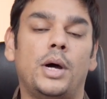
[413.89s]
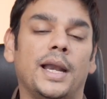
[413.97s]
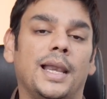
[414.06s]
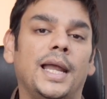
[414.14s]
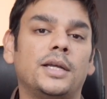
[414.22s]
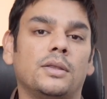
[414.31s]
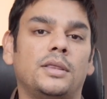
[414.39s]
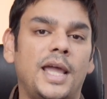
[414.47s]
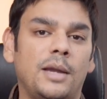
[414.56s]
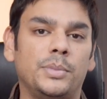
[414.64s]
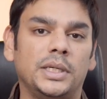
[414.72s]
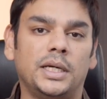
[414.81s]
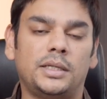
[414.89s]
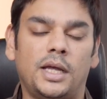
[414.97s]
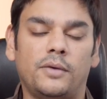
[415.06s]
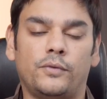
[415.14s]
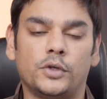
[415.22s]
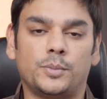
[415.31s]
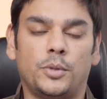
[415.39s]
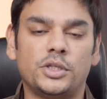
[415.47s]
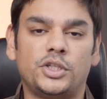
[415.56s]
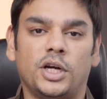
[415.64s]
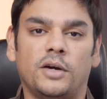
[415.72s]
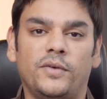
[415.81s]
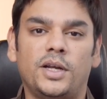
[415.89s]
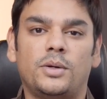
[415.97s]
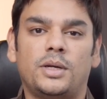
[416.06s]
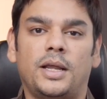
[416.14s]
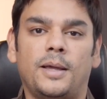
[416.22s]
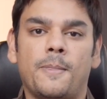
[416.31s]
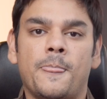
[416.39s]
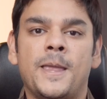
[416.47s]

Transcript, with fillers: I'd like to thank MediaTek for sponsoring our video today.